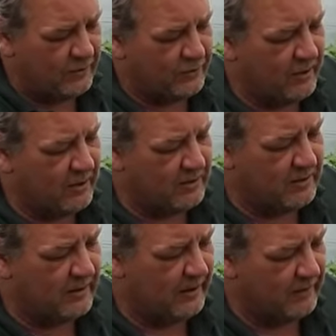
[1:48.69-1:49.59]
Try not to
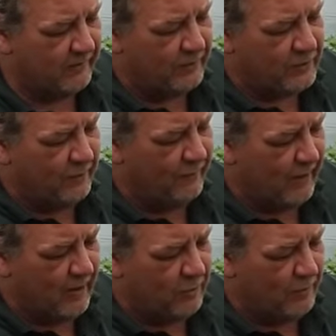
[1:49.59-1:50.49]
take them too
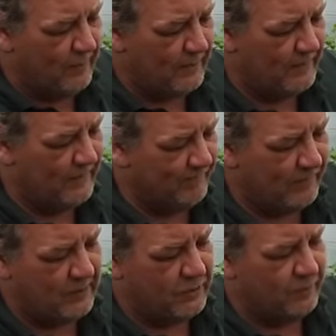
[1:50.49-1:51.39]
far up.
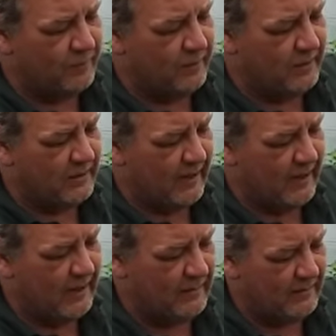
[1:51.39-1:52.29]
Don't prune it
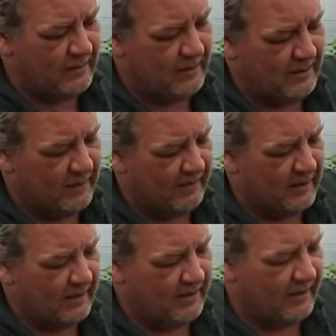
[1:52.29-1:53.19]
there, leave it
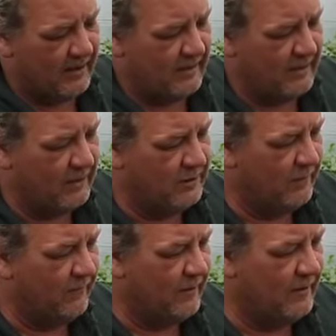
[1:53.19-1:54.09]
kind of there, and it should be
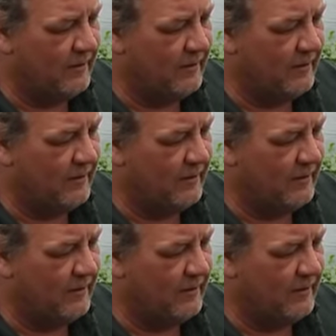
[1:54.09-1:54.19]
fine.